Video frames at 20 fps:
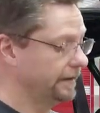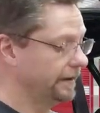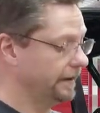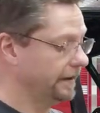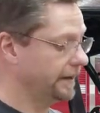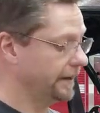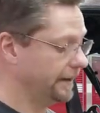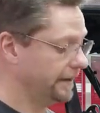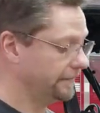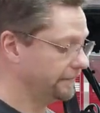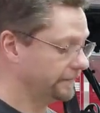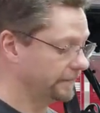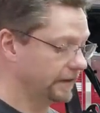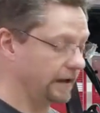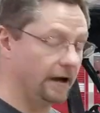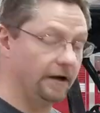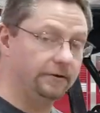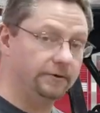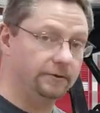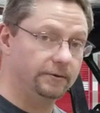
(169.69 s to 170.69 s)
All right,
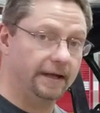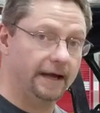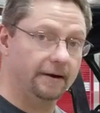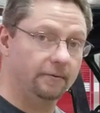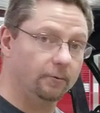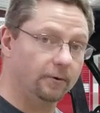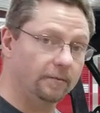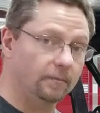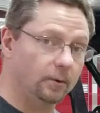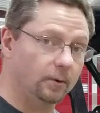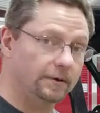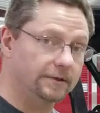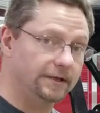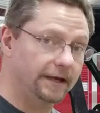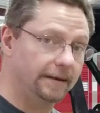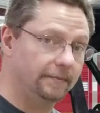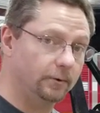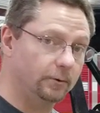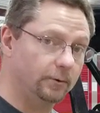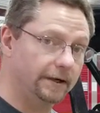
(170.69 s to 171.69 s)
I'll do that one more
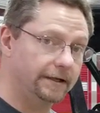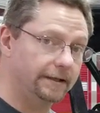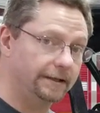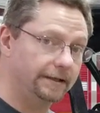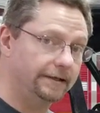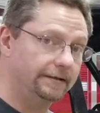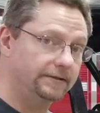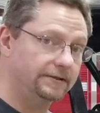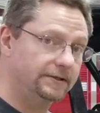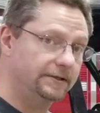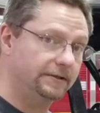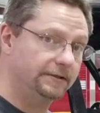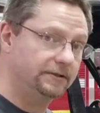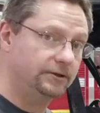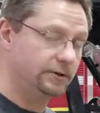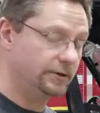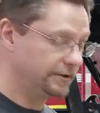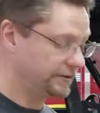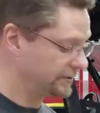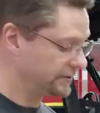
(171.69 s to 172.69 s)
time quickly so
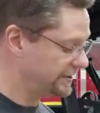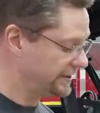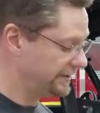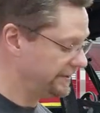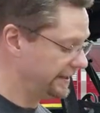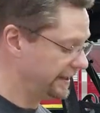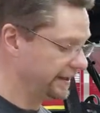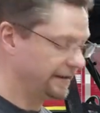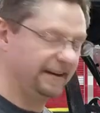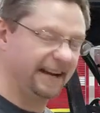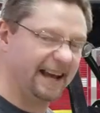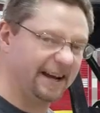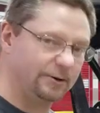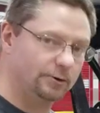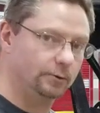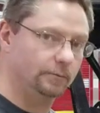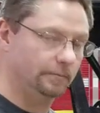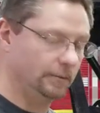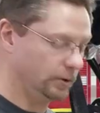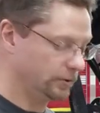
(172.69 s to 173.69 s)
that you can see that
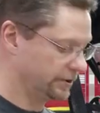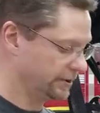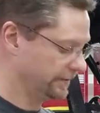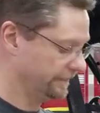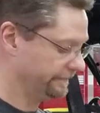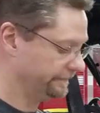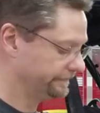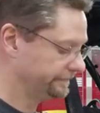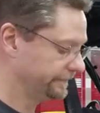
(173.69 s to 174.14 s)
natural motion.